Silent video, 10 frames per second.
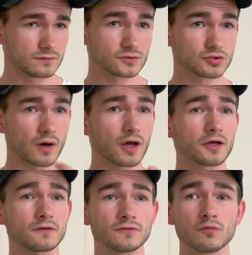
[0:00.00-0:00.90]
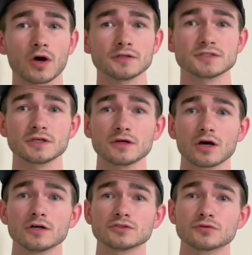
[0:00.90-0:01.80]
Drive the winding
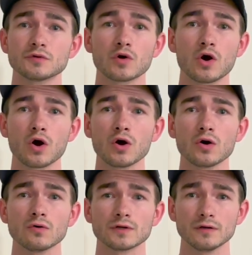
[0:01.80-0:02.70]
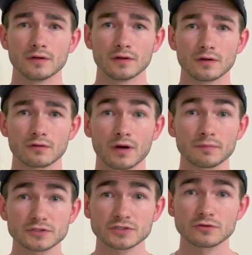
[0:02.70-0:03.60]
country road, grab
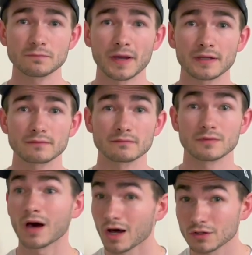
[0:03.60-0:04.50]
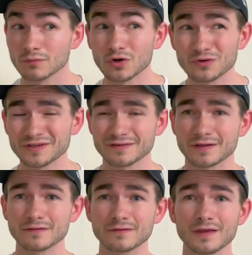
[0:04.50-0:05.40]
a scoop at a la mode,
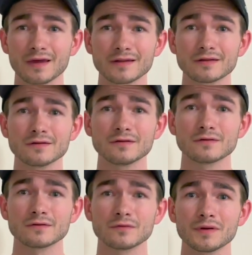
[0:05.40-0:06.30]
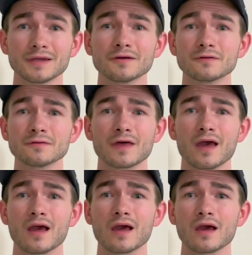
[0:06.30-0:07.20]
and then we're
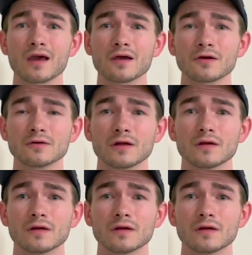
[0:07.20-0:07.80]
there.